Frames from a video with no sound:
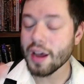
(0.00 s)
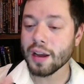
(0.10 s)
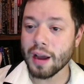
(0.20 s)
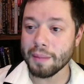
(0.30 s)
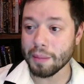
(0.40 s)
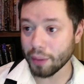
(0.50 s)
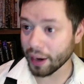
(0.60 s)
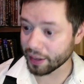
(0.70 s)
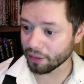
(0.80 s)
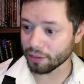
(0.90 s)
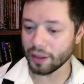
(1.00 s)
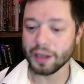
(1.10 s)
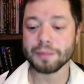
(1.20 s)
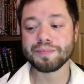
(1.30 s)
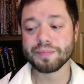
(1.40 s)
come up
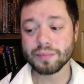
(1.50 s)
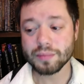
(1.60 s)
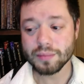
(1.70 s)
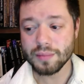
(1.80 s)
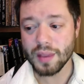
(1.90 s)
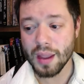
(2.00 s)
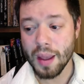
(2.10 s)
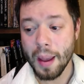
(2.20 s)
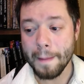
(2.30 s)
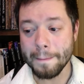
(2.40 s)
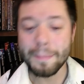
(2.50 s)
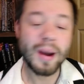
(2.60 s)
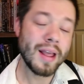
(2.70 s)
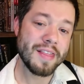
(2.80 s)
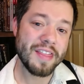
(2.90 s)
regularly.
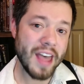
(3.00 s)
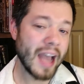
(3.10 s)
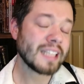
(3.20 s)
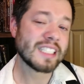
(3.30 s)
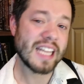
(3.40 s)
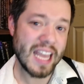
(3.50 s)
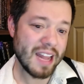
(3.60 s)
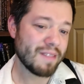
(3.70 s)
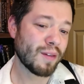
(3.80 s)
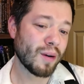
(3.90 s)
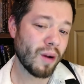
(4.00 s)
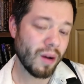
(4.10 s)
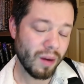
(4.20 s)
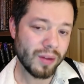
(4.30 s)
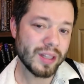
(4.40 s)
But that's it for
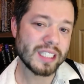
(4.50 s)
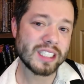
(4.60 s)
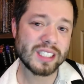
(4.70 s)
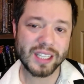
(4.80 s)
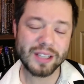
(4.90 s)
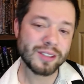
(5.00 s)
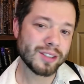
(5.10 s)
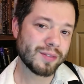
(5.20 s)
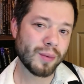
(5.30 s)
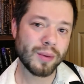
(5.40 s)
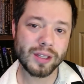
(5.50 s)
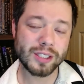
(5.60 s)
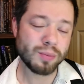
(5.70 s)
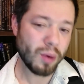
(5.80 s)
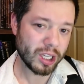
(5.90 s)
all the skills for the
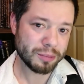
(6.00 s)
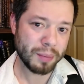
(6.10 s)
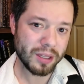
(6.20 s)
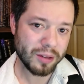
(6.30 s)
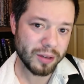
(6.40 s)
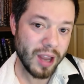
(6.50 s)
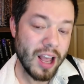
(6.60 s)
swashbuckler.